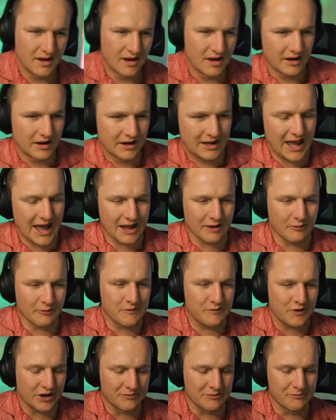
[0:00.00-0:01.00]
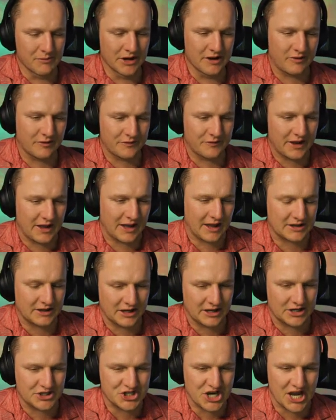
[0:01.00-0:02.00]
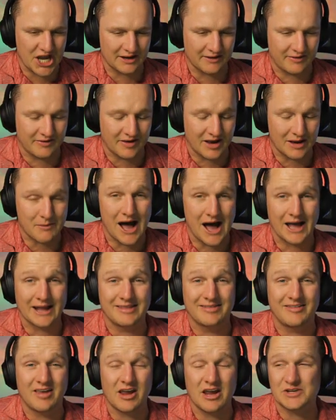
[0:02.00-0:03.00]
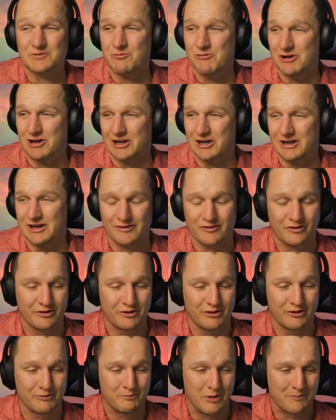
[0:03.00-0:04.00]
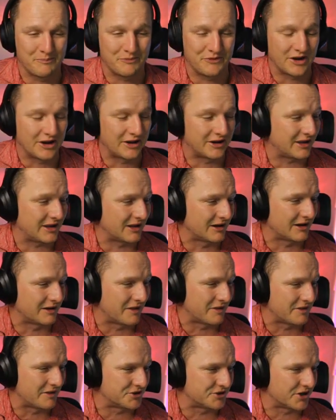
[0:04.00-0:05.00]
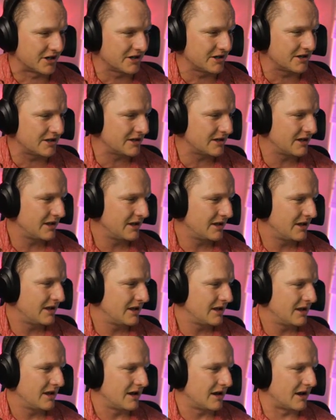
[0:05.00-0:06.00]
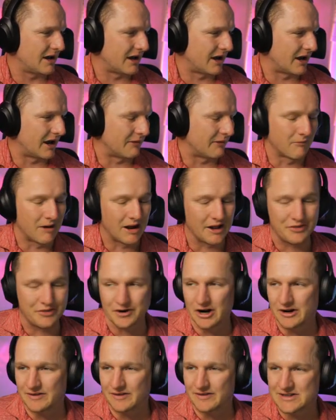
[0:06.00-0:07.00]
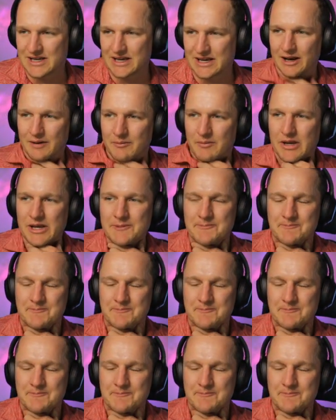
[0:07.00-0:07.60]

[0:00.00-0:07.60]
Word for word: Okay, we've got a minute of extra added time. I desperately need to pop down and get another drink. Uh, my throat is killing me.